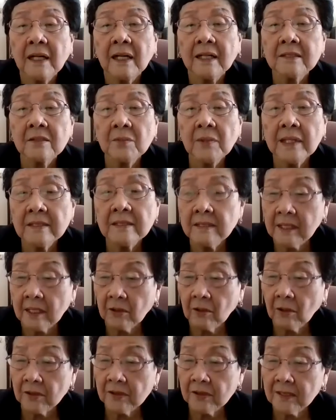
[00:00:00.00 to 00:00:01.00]
otherwise they
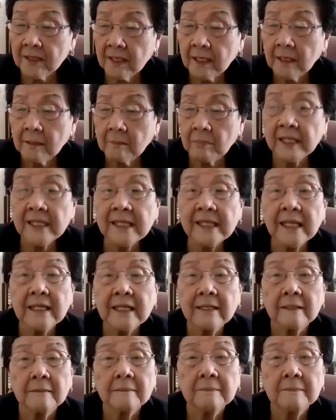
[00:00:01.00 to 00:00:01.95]
cause bleeding.